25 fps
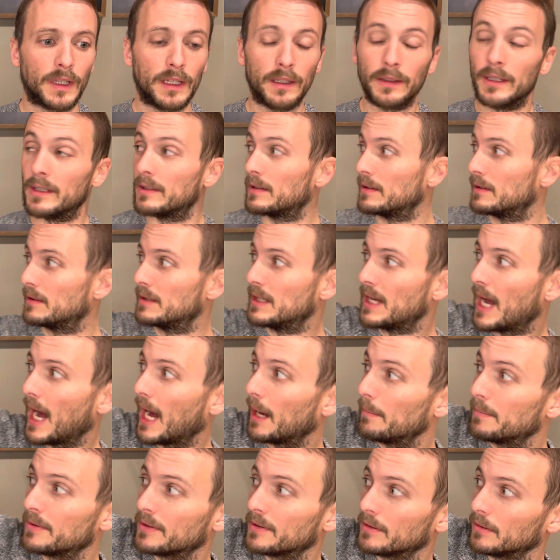This is the
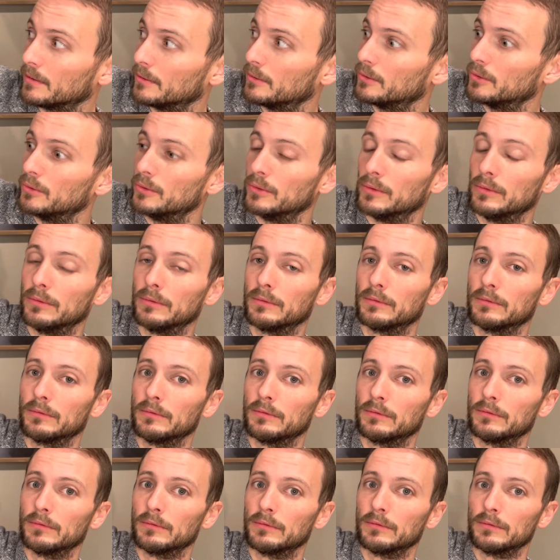absolute
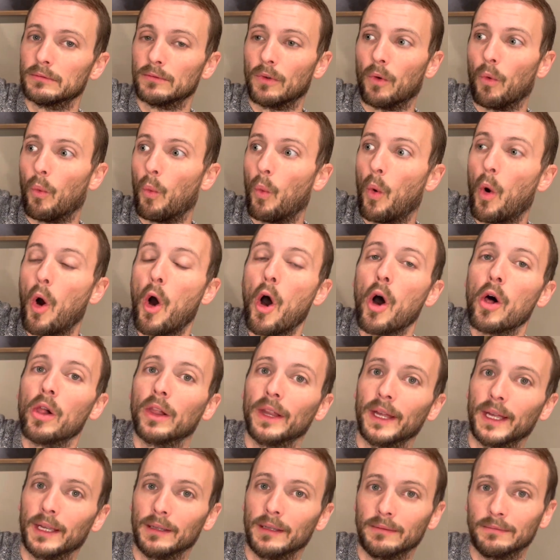
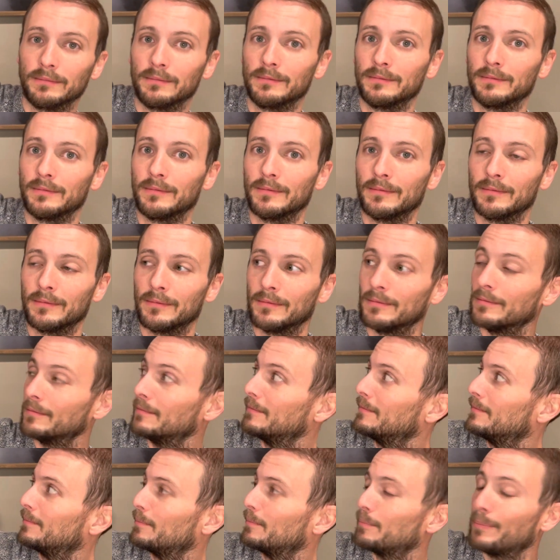walling,
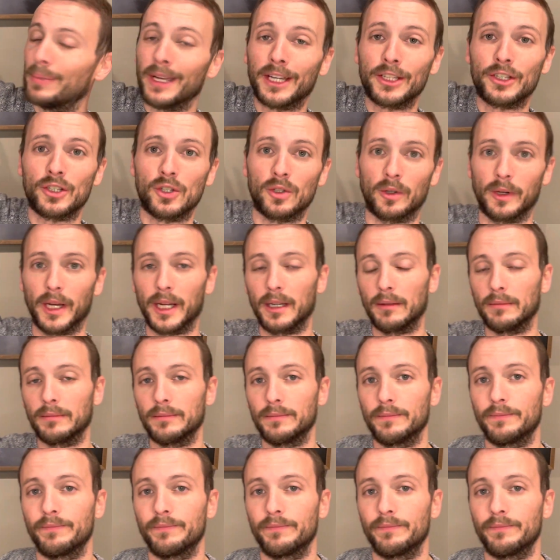picturing.